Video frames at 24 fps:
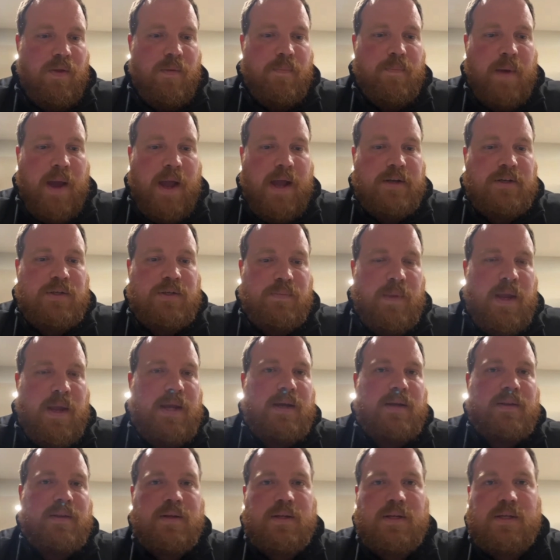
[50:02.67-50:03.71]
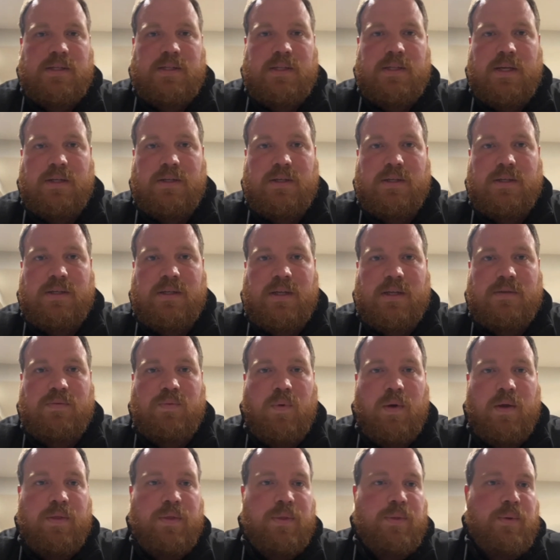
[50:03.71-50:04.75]
bench making the decisions that's
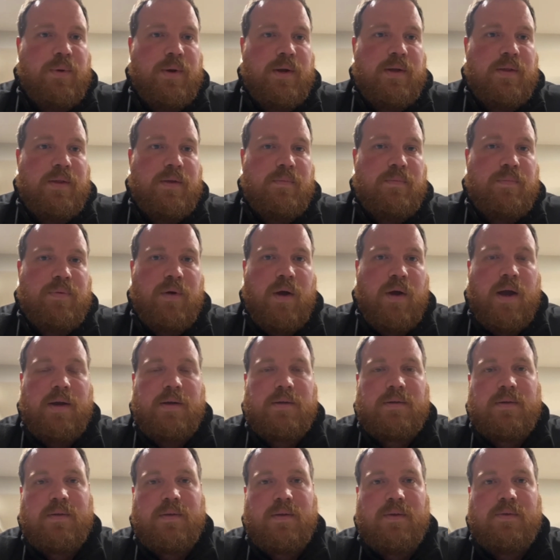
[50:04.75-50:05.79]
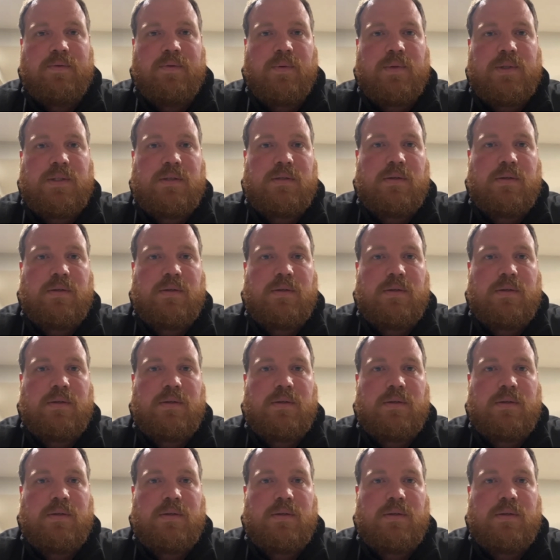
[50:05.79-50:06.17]
won 3 of them prior to this one?